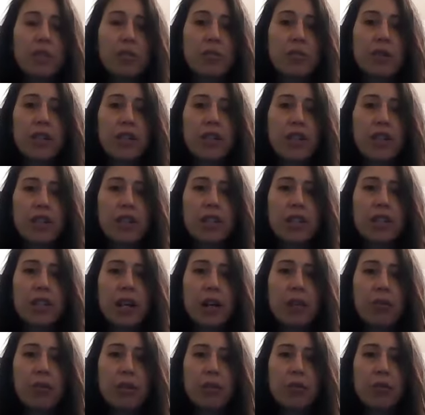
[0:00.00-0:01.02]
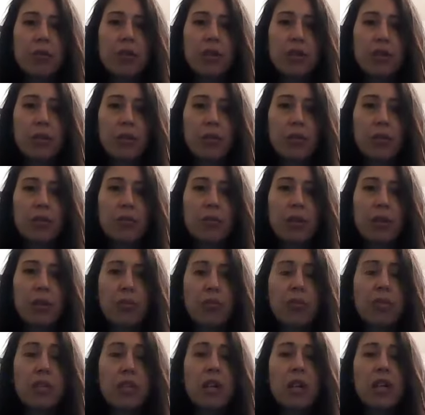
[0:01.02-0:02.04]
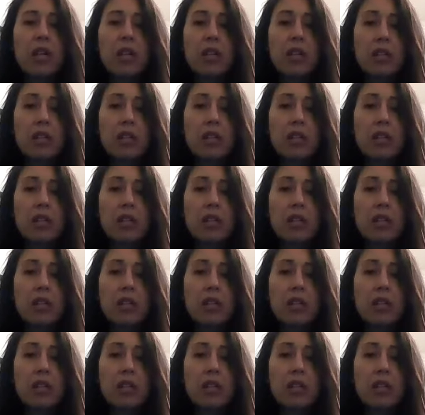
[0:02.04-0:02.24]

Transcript: It's going to shut down your hunger hormones.